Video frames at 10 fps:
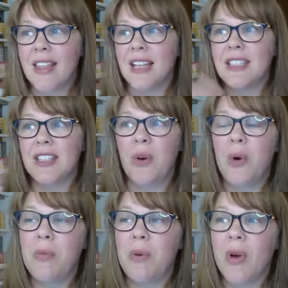That's the
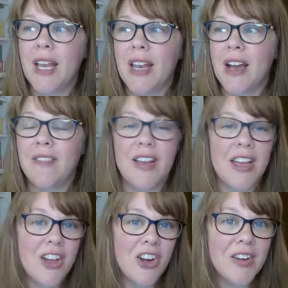whole point of
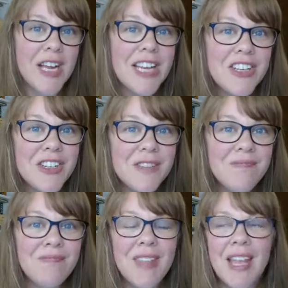incourage,
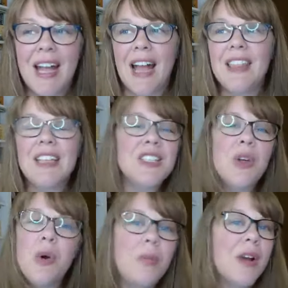and that's the
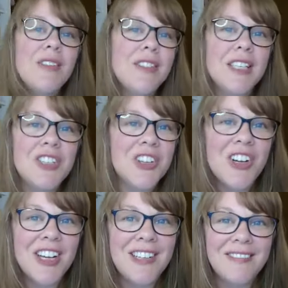whole point of
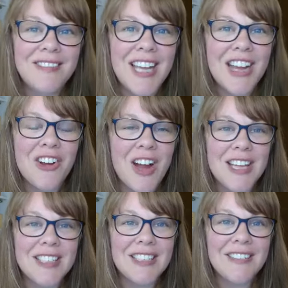sisterhood in
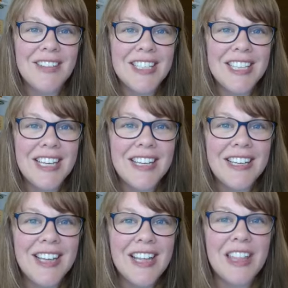Christ, isn't it?